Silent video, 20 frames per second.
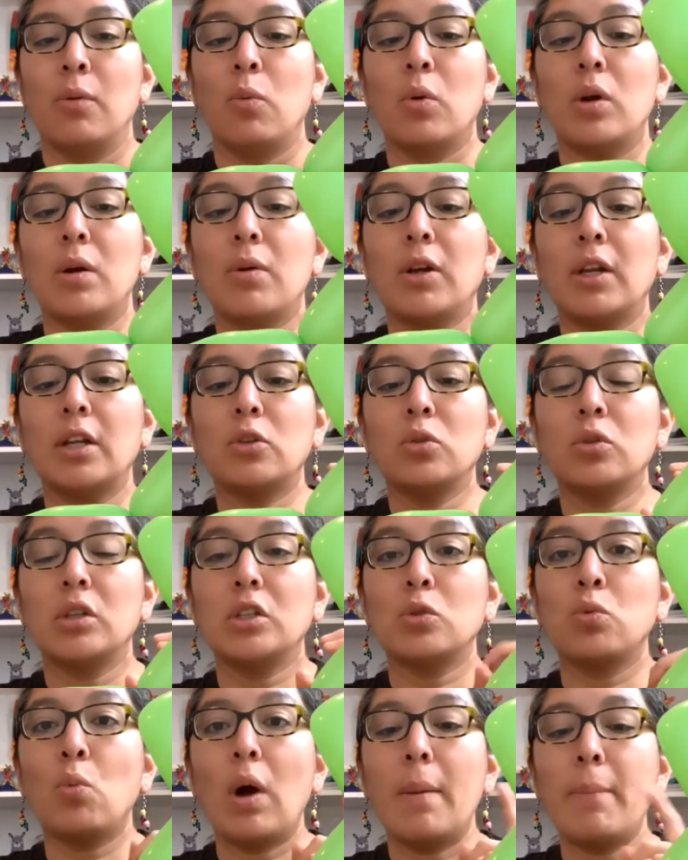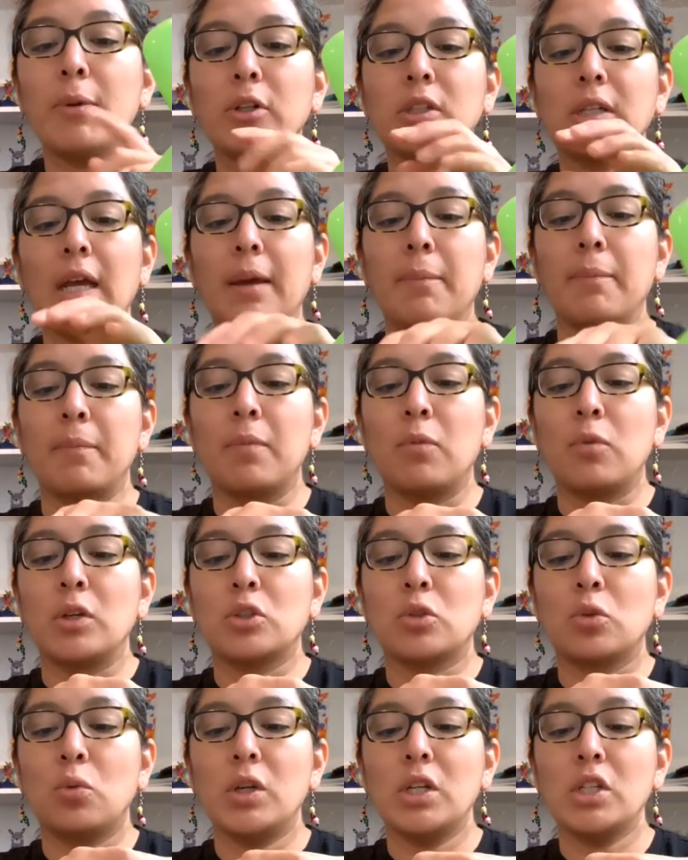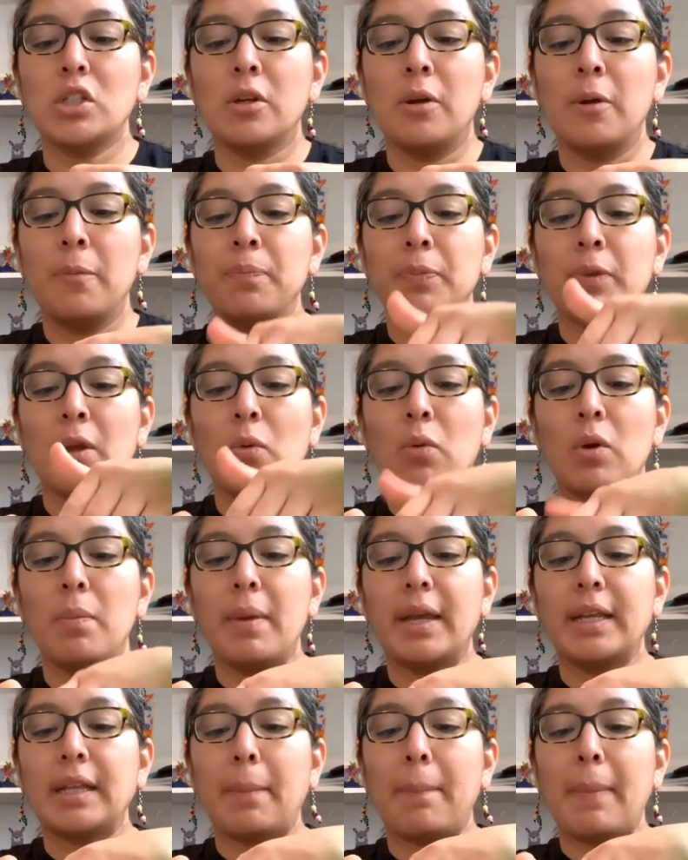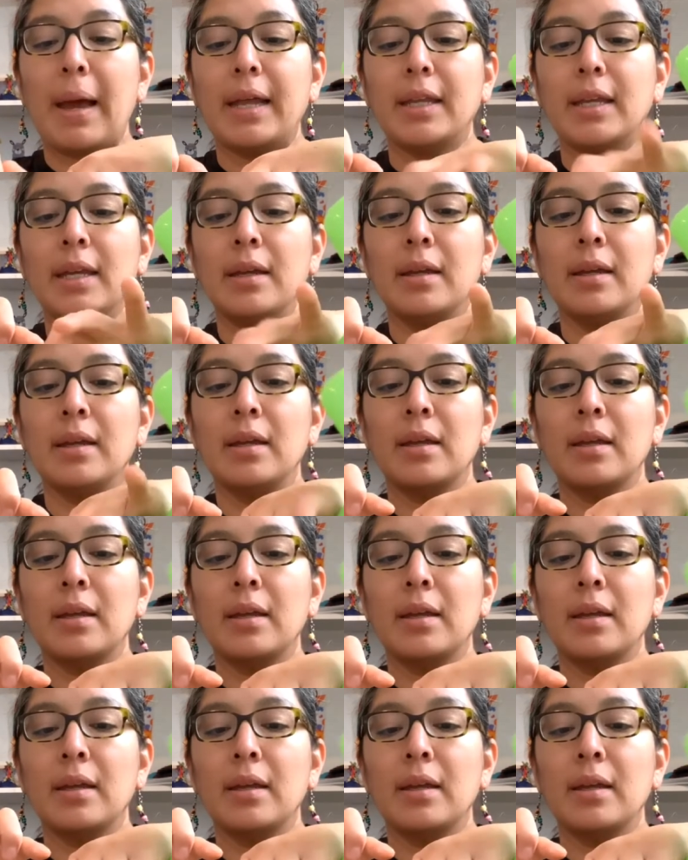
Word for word: We're gonna do this one more time. We squish, we make the body,